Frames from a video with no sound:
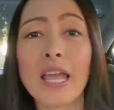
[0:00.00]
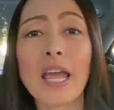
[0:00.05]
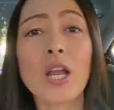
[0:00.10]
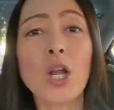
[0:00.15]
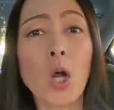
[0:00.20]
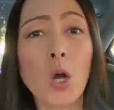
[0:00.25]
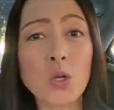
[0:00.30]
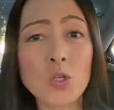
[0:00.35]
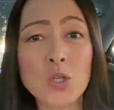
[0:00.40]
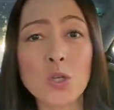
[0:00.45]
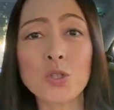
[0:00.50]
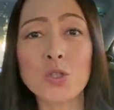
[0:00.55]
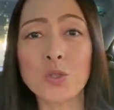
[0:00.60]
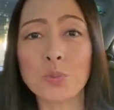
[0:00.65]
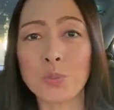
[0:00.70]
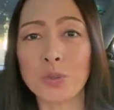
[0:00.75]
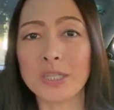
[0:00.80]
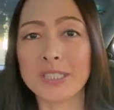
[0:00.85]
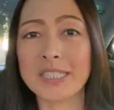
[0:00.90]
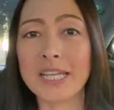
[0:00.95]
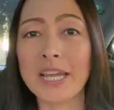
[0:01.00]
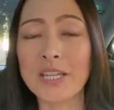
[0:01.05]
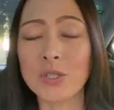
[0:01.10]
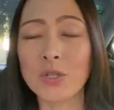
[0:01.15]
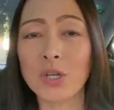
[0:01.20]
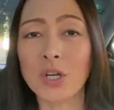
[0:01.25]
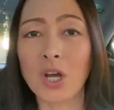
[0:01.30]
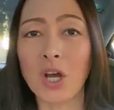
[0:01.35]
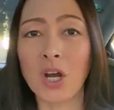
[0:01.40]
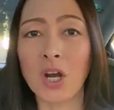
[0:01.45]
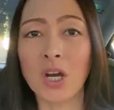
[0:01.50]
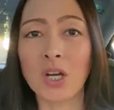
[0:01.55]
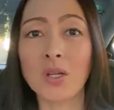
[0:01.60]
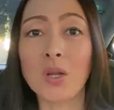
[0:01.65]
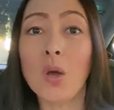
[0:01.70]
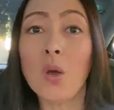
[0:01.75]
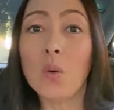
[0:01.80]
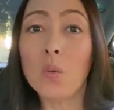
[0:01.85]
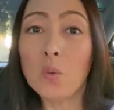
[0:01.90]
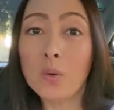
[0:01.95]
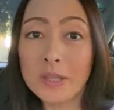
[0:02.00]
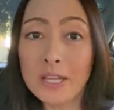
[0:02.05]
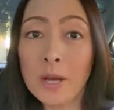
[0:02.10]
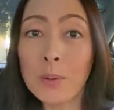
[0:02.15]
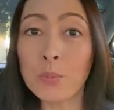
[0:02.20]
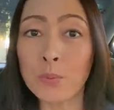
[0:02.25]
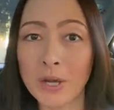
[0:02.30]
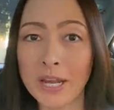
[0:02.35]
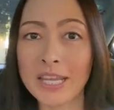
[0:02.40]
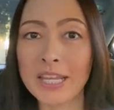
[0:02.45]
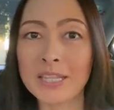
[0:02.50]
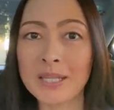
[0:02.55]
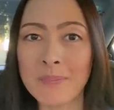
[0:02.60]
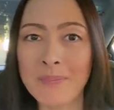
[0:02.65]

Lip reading: and also to protect your car without breaking the